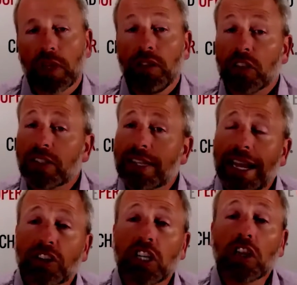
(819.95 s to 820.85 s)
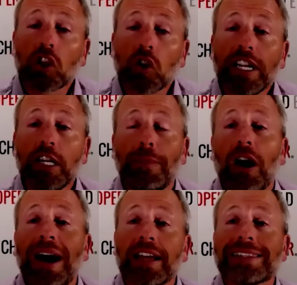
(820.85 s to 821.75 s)
And this is actually learning
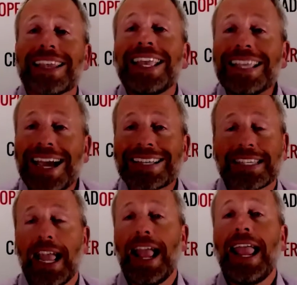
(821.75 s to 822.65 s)
about how to say yes